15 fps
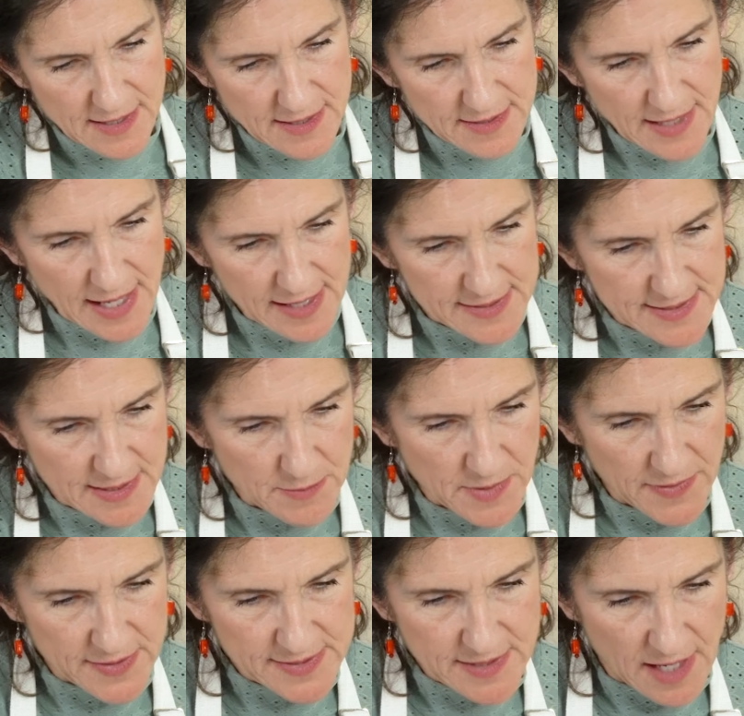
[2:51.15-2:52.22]
knock some
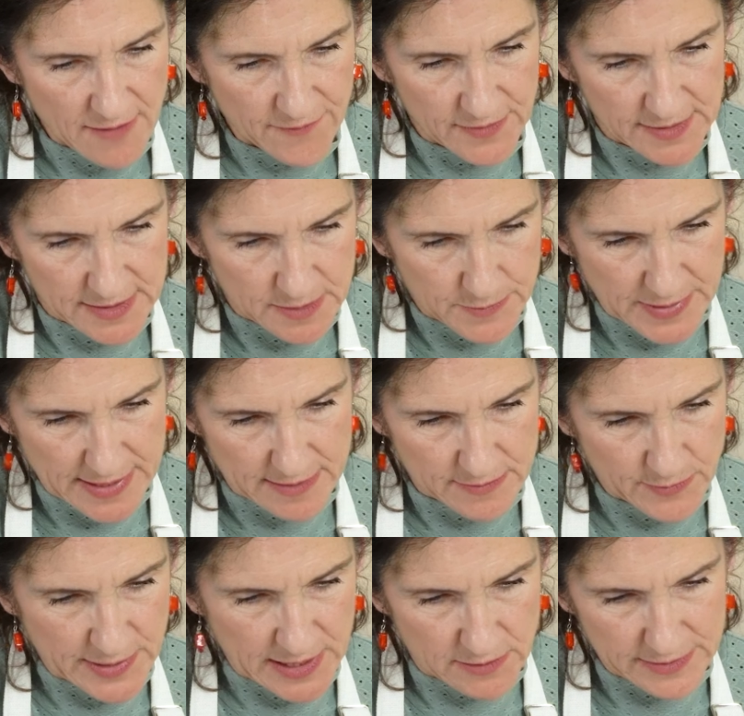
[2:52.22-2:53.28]
of this off a little bit.
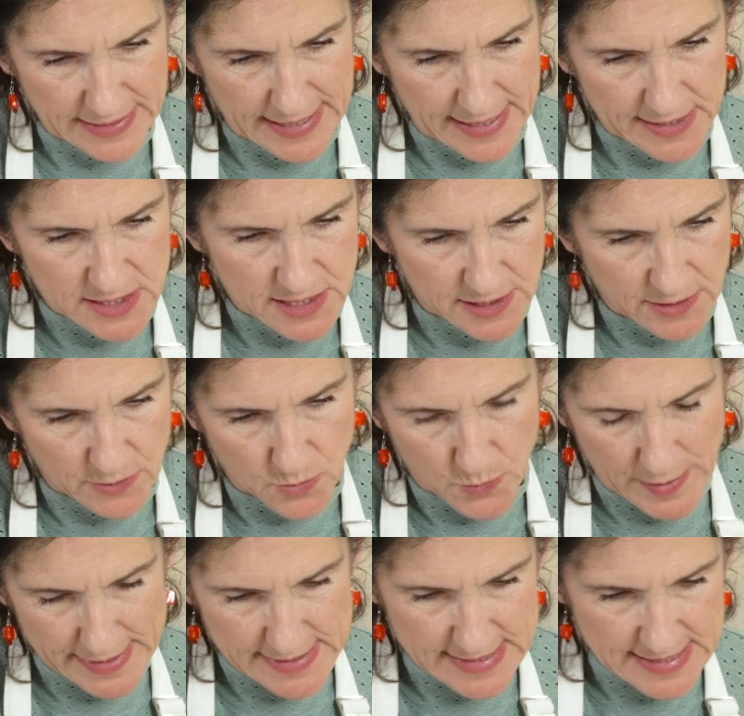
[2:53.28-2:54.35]
We don't need to
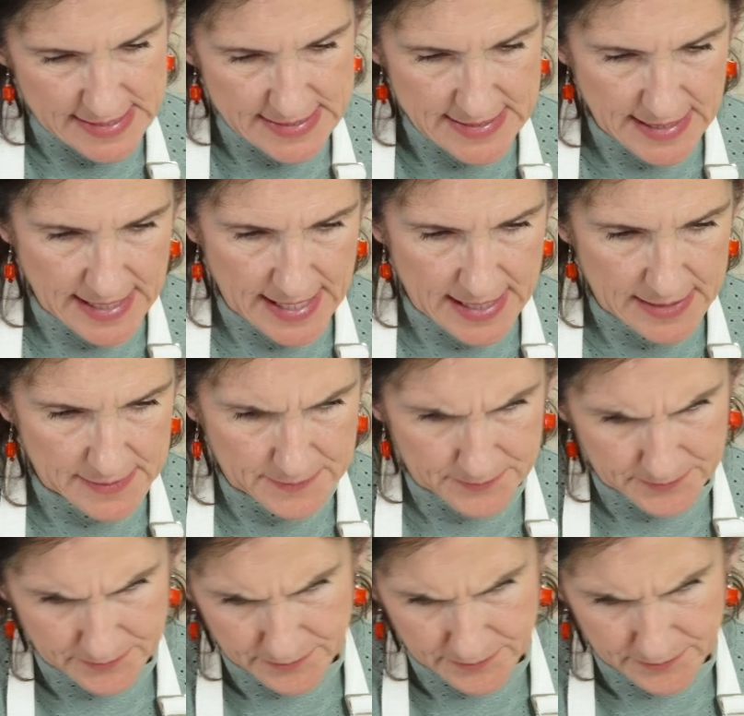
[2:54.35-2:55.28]
rinse this again,